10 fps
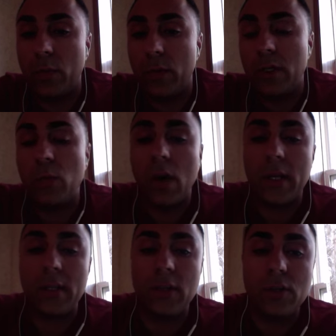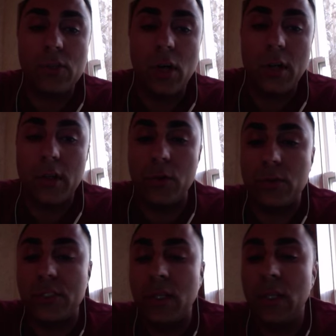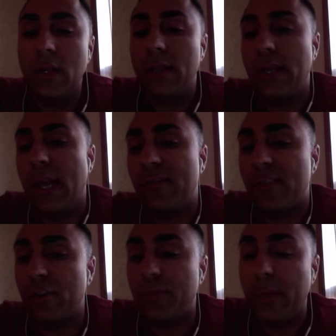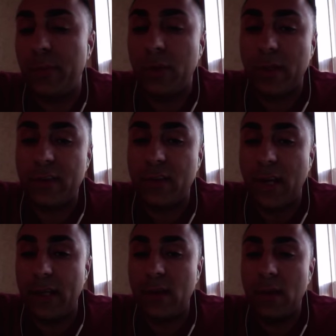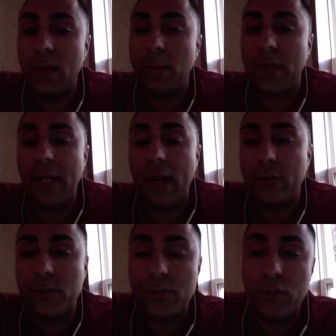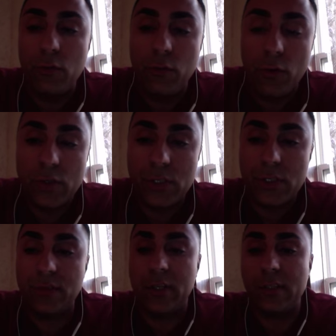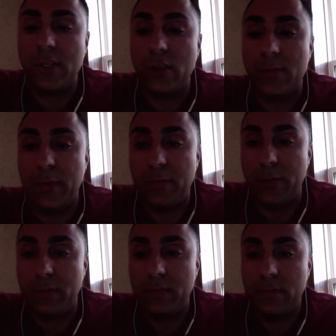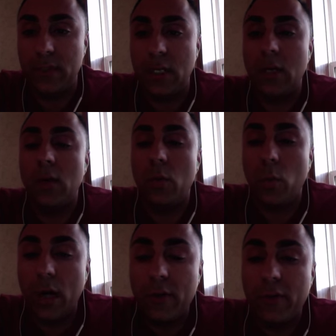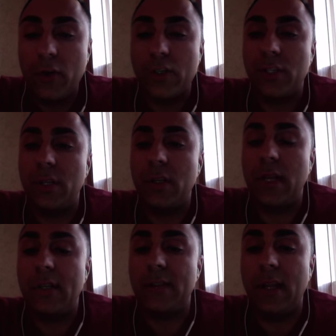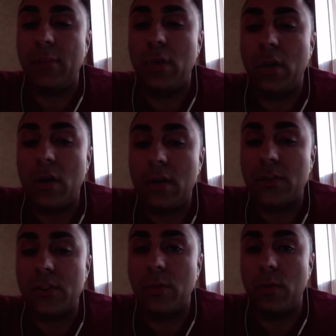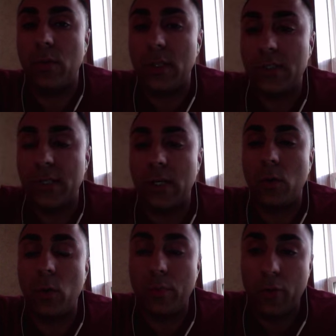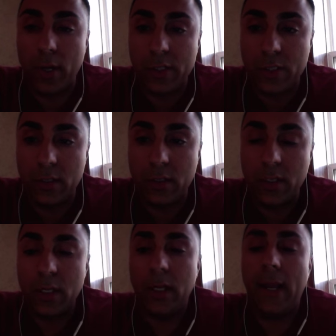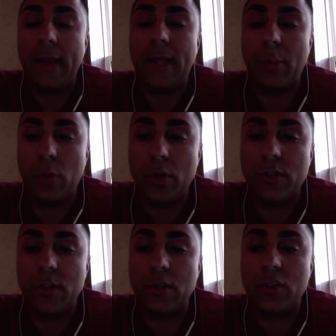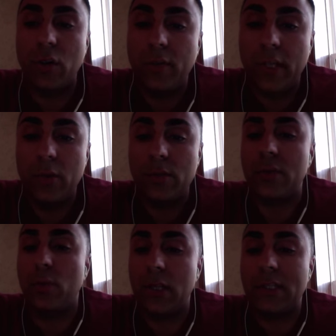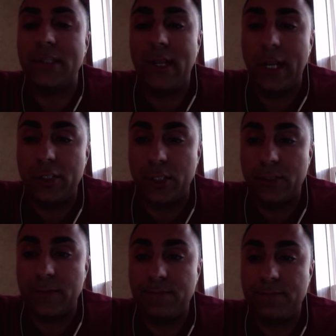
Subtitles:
When you walk into those condos, they have salespeople on site, but now there's 2 versions of these salespeople. One version is that it belongs to a real estate corporation, and that person serving you is a real estate agent.